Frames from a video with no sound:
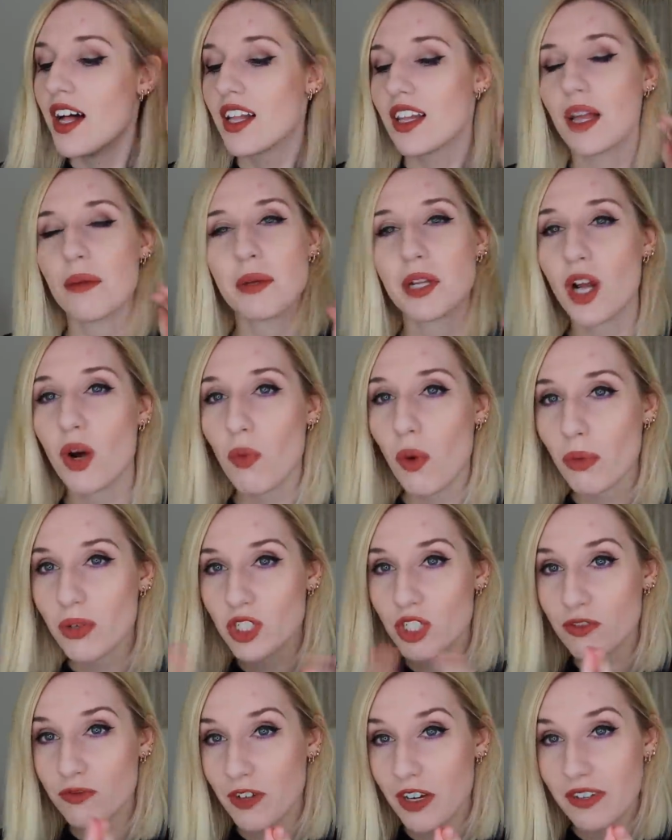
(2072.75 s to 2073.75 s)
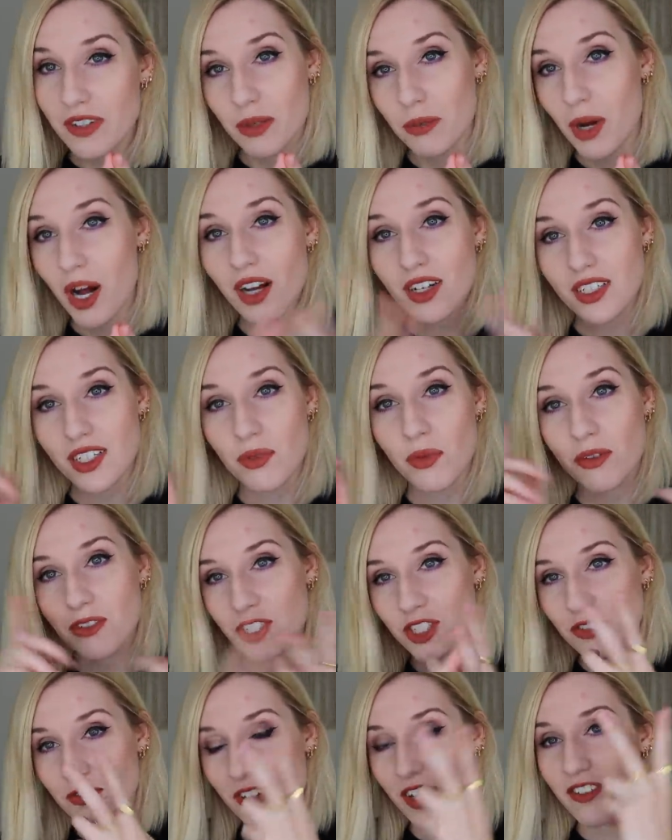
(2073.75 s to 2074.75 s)
Let me know what was your favorite box and what
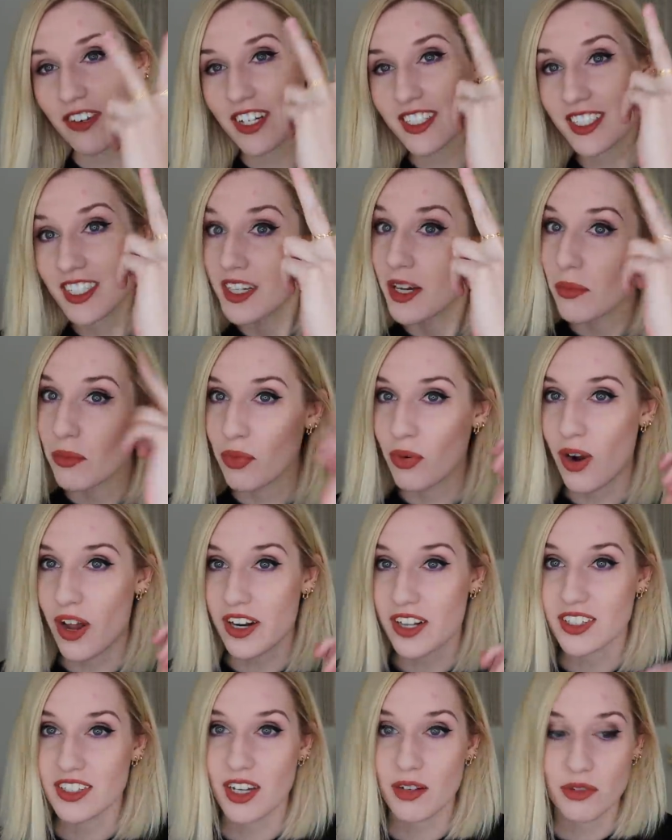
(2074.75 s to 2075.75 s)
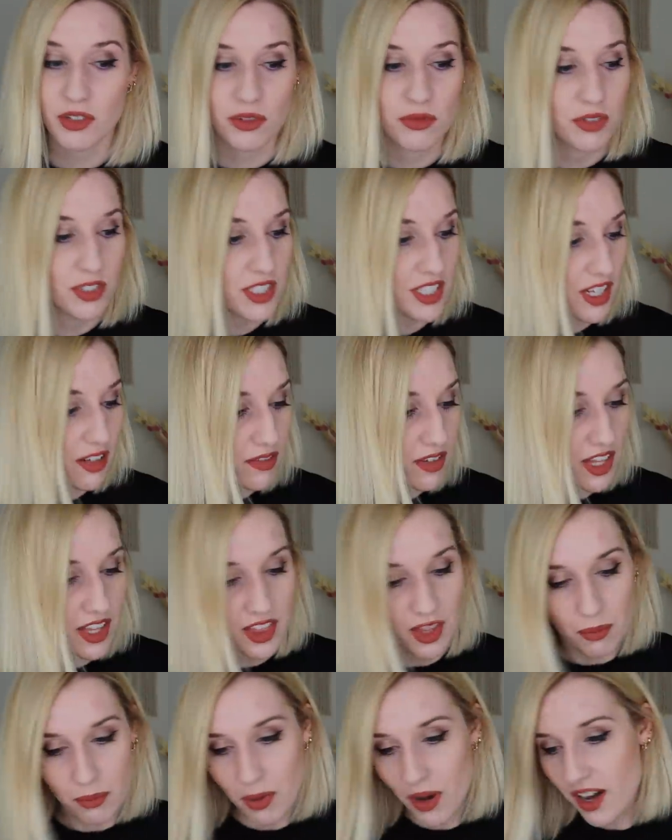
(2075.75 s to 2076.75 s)
was your favorite product that you received
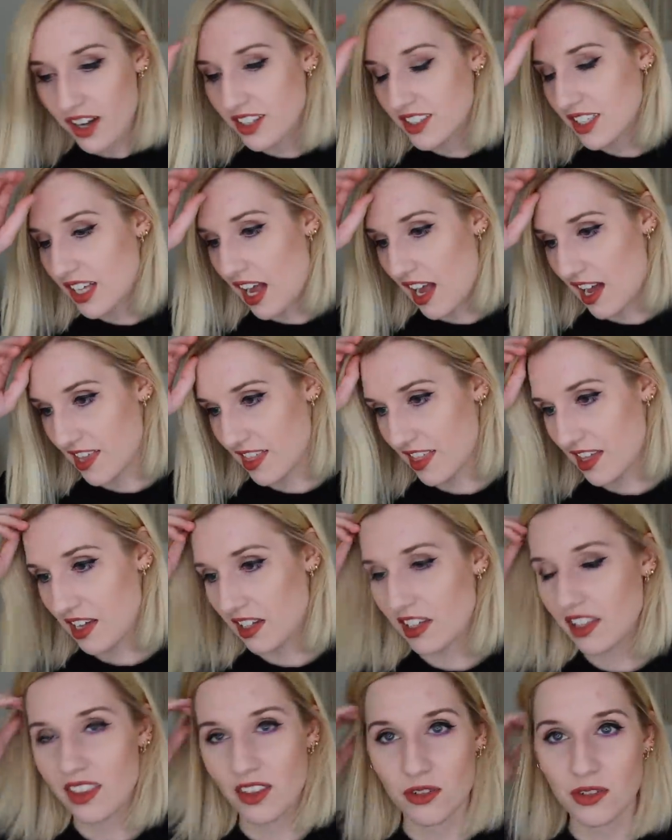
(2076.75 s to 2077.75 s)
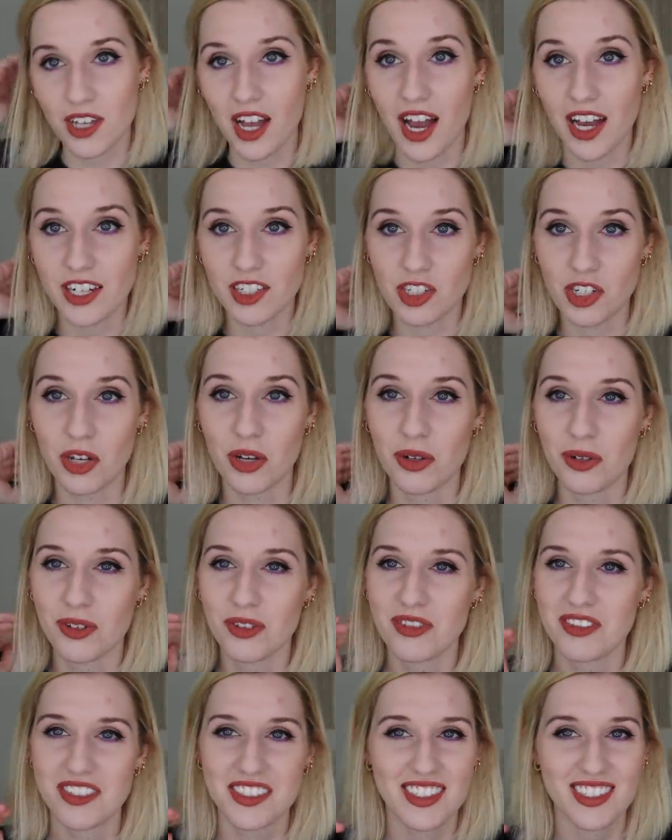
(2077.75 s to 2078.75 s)
in the box. I think those high
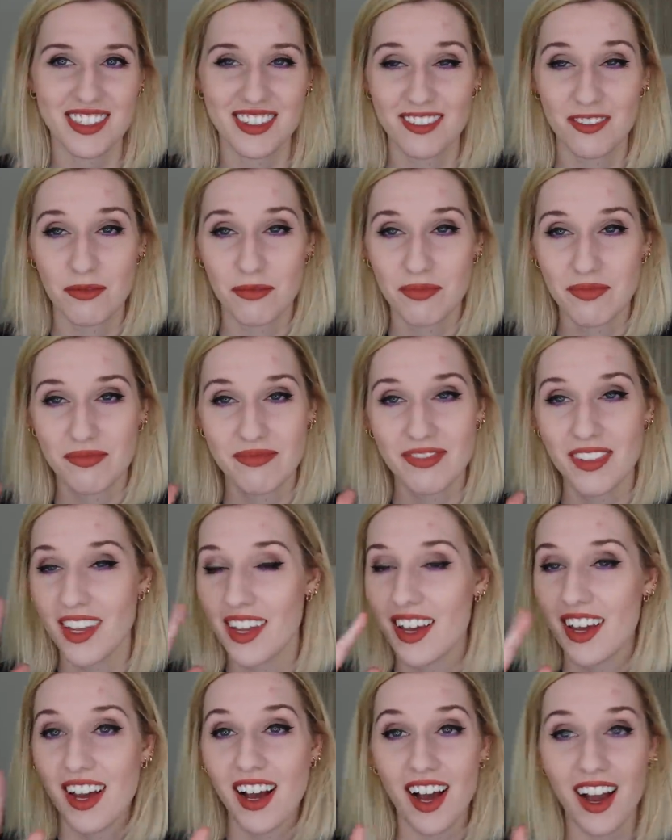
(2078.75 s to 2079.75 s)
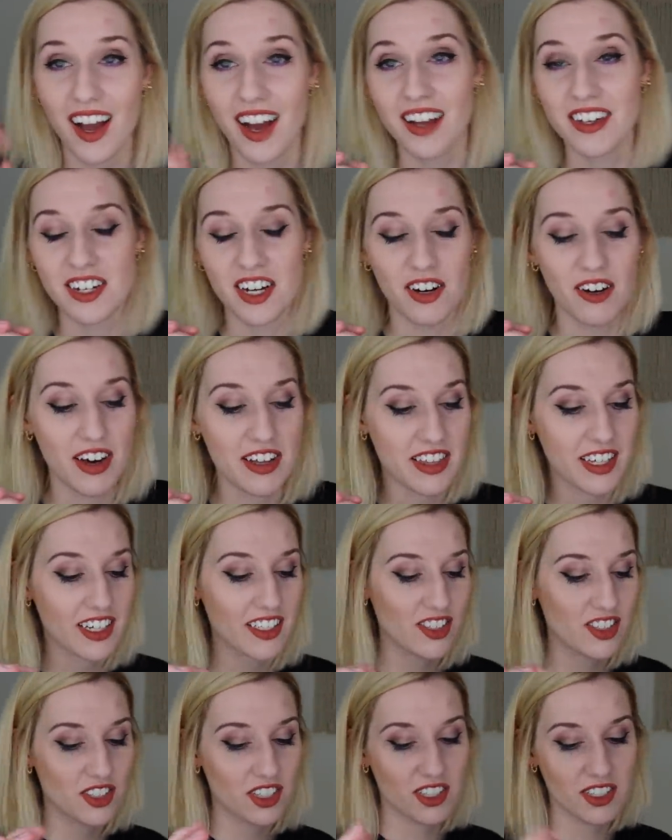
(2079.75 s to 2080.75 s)
chews I know, I think
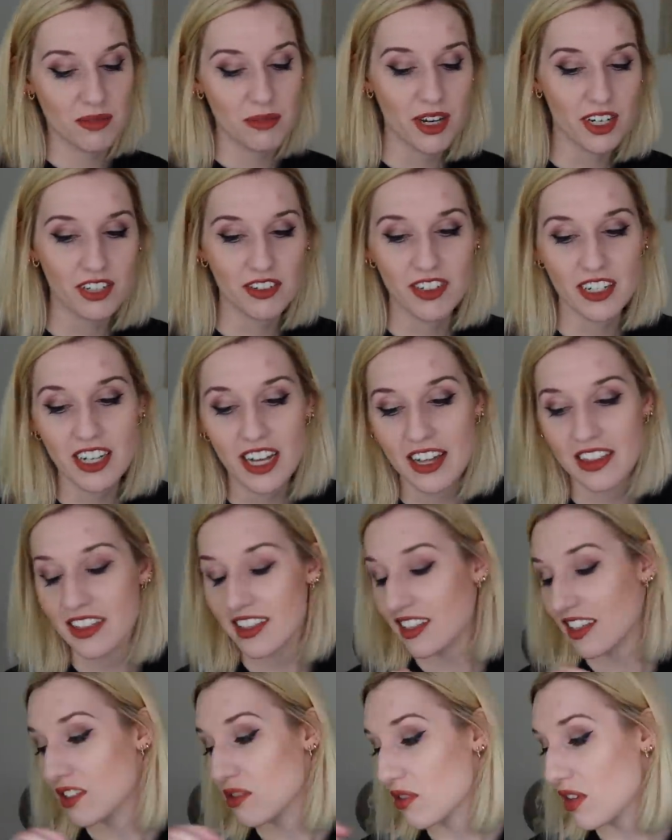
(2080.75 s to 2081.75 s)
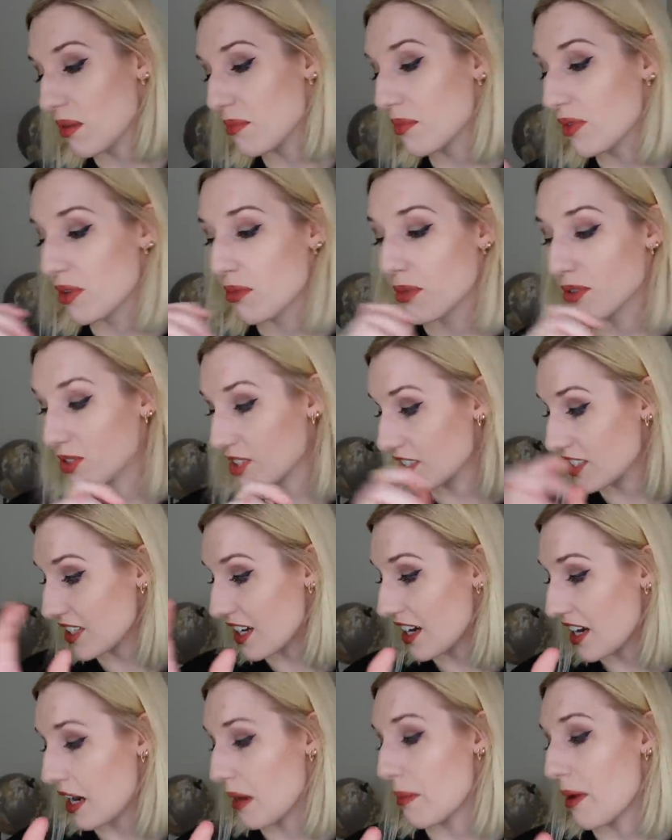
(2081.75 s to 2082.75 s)
it's just because I'm hungry. I think that's what I'm the most
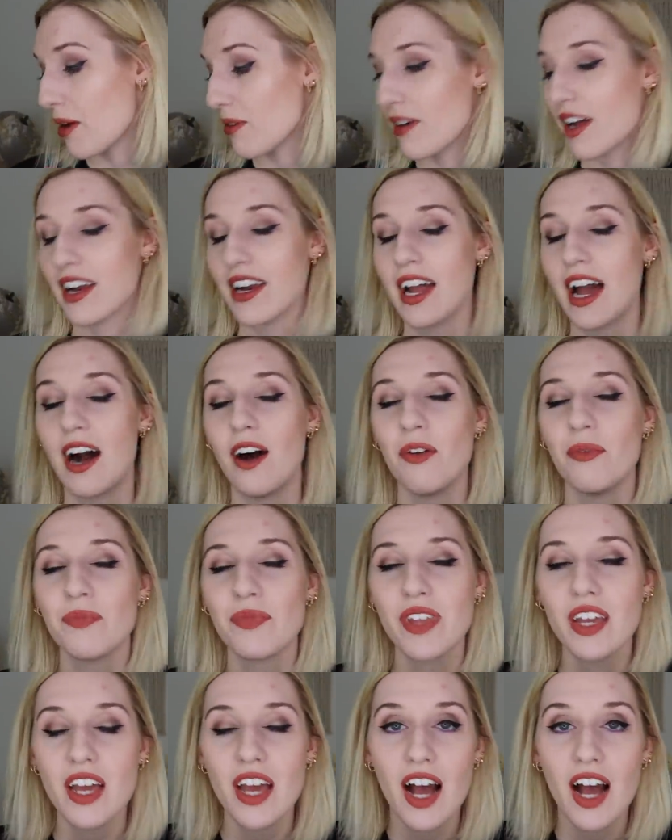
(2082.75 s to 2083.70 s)
excited about right now.